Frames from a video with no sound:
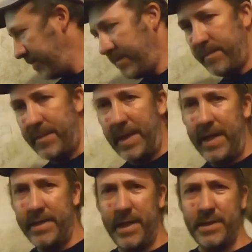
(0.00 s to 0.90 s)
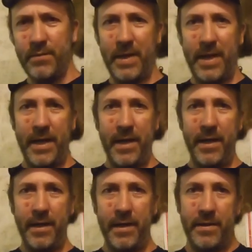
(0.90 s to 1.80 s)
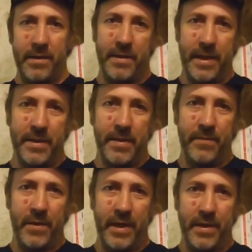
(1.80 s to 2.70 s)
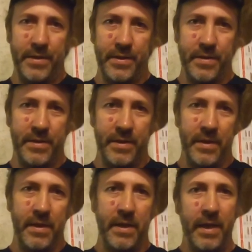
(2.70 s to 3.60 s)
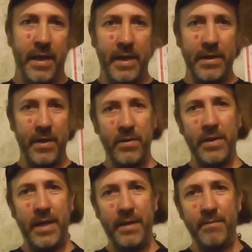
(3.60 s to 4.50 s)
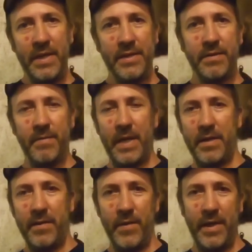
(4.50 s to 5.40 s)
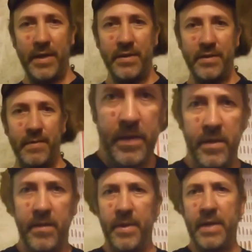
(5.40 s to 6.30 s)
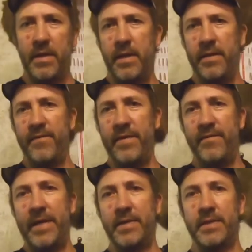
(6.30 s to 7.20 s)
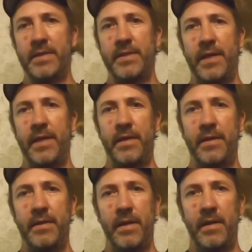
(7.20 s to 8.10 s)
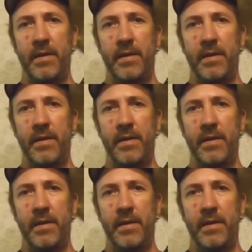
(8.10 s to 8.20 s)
And that's why I like lever actions. And I don't like myths about lever actions. There have been a lot of advances in